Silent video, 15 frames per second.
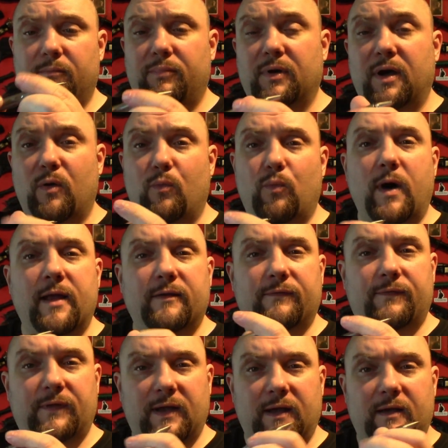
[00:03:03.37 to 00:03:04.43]
But one
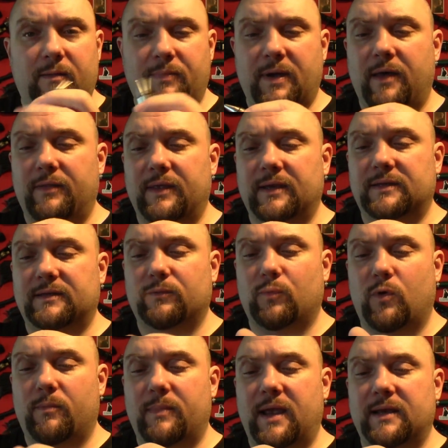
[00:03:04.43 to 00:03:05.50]
thing about this,
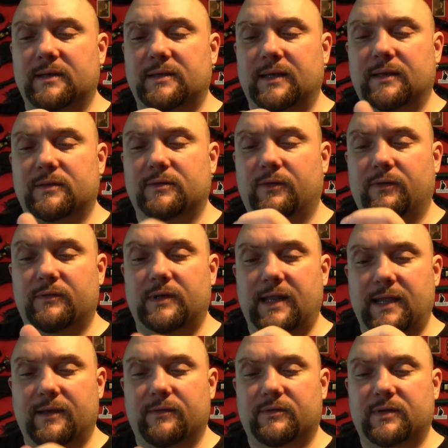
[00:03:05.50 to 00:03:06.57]
what makes it sort of
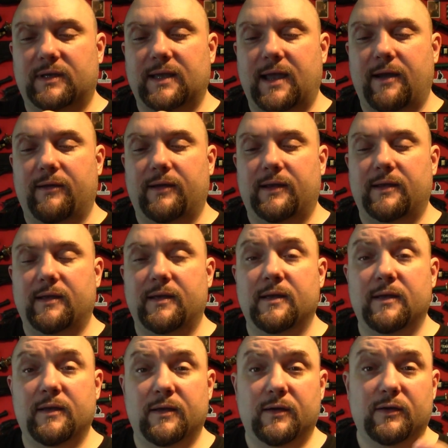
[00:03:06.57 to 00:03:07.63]
legal to carry,
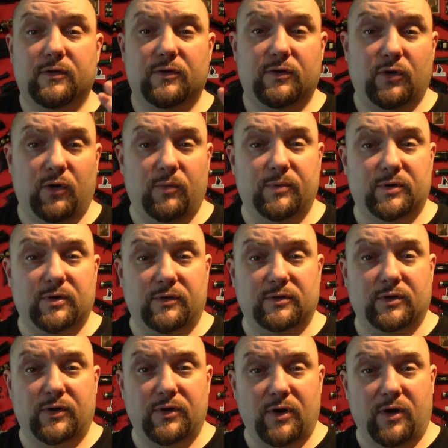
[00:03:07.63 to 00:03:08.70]

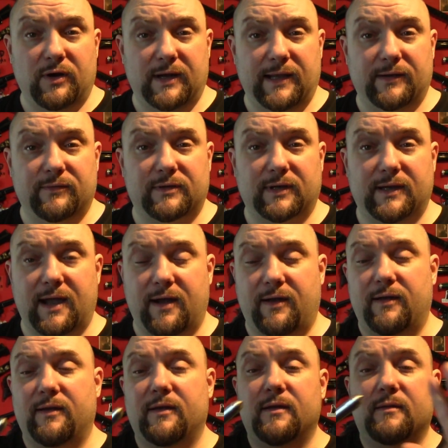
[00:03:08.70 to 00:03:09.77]
Coubertons are not legal to carry,